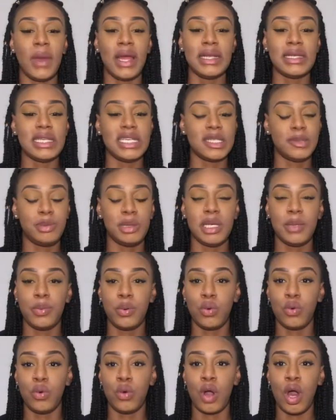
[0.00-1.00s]
When these
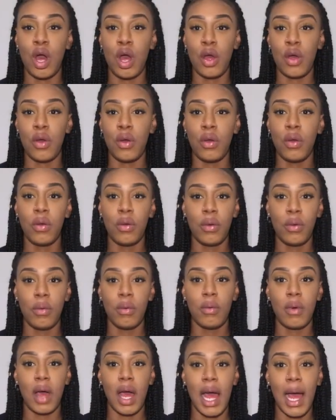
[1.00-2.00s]
people go,
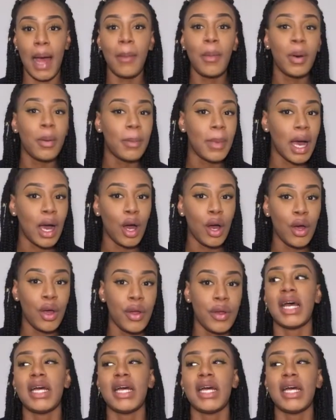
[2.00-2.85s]
I'm on my own.